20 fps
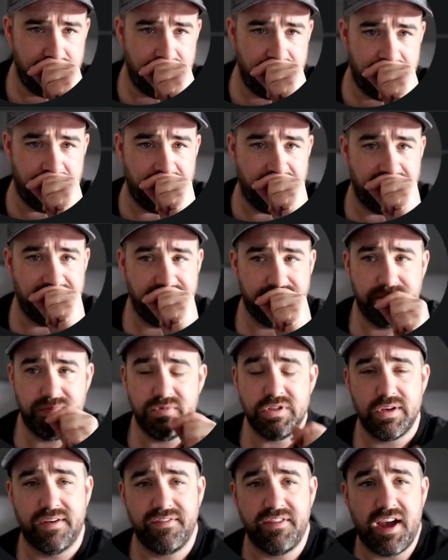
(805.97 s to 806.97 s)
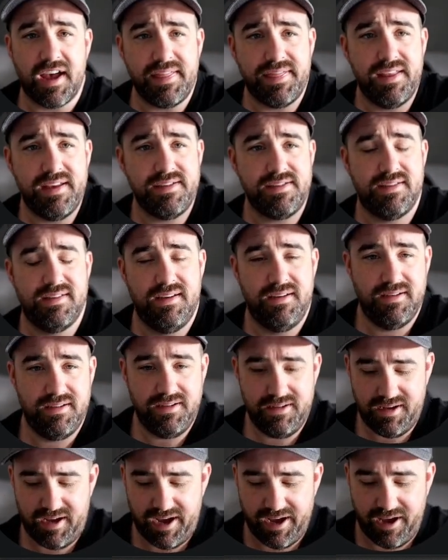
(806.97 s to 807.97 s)
so I've got this
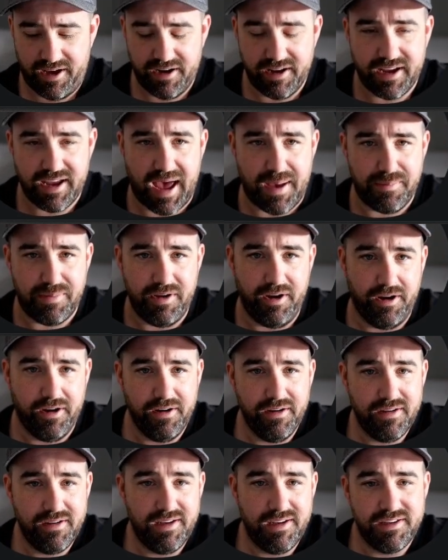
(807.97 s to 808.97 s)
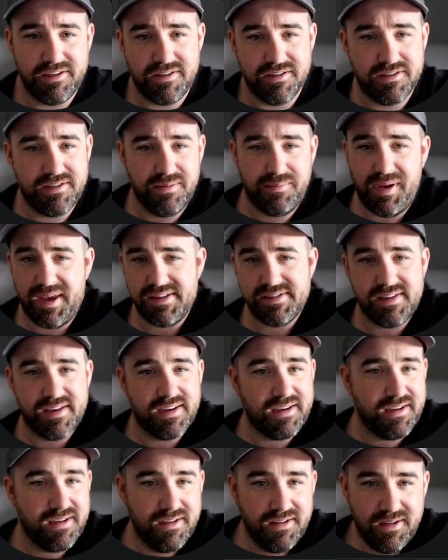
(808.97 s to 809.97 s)
Ionic app here. It's just a
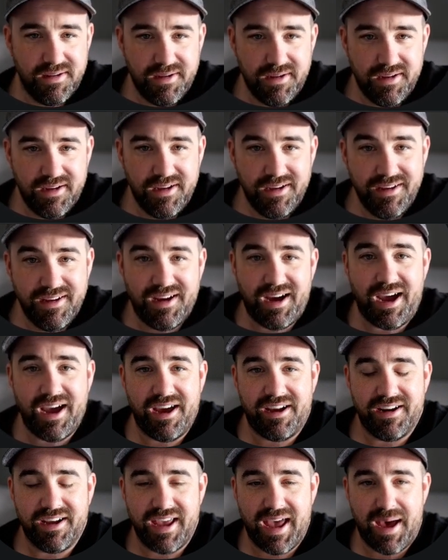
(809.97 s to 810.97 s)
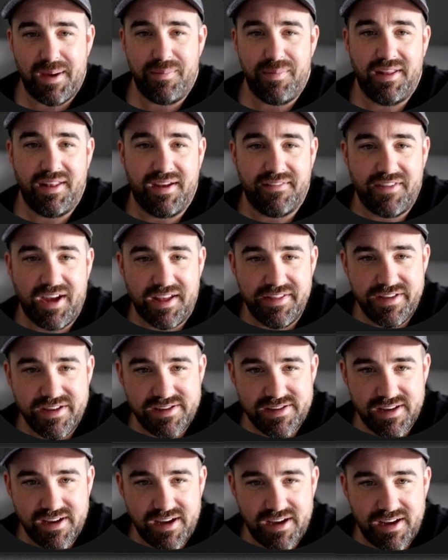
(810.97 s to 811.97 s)
basic Ionic app, and I've got this
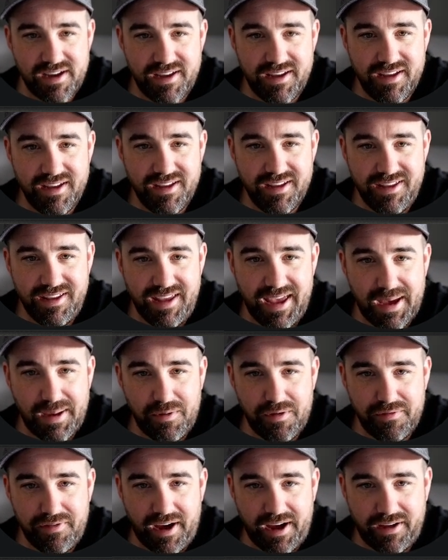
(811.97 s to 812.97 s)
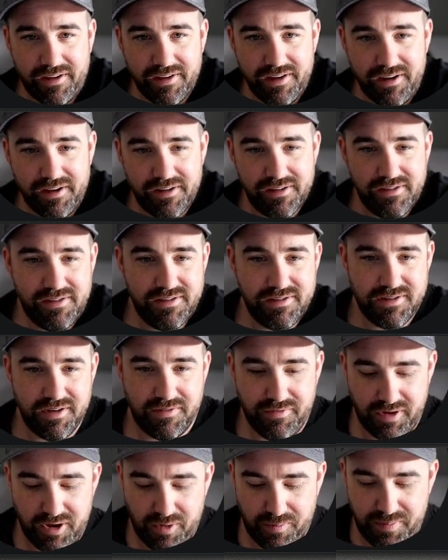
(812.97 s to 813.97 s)
uh, YAML file here. So if
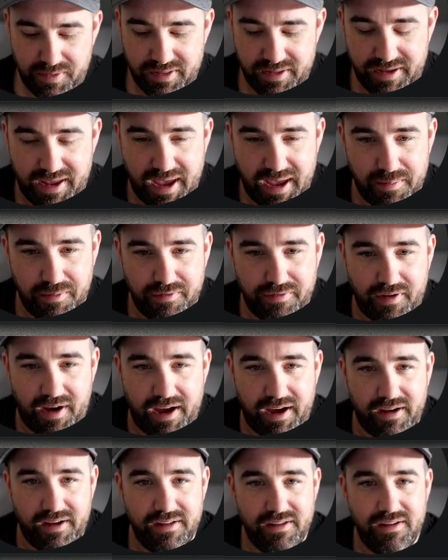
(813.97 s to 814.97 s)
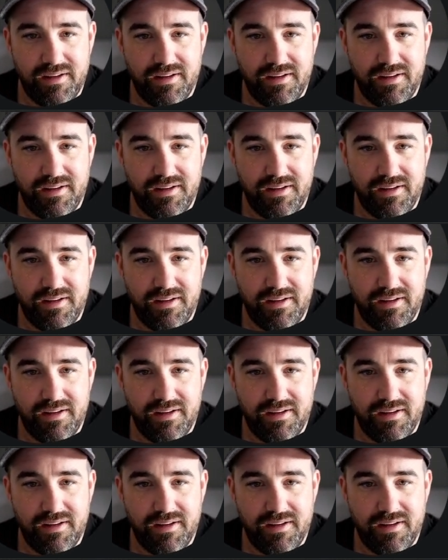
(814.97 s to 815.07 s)
we open the YAML file,